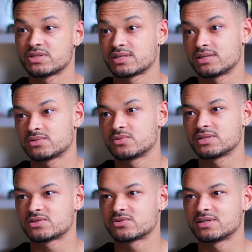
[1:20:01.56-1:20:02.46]
which is it is
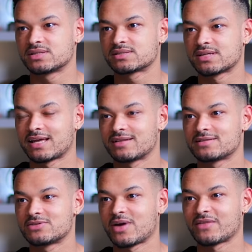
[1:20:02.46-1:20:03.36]
always a choice,
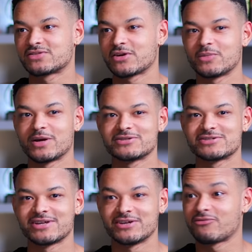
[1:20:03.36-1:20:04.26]
and you have so
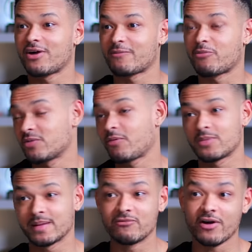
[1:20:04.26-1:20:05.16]
much. You'd rather you'd
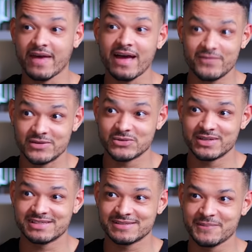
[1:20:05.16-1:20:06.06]
probably rather have the
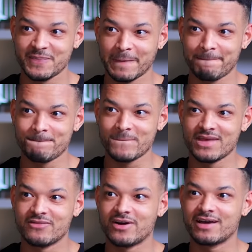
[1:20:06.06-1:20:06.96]
choice
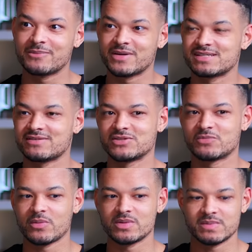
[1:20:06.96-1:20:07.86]
yeah. right? Because else
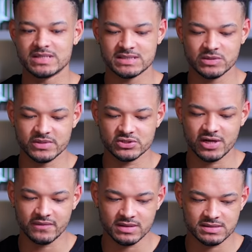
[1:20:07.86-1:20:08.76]
you'd probably still be
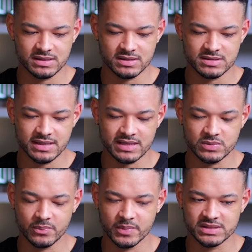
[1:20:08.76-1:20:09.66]
striving to to get
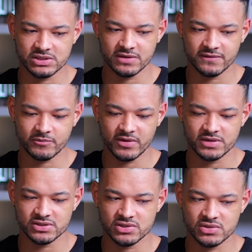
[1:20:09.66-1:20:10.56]
to a position of
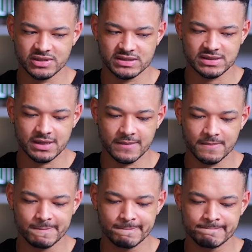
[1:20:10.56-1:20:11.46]
privilege and choice. Um,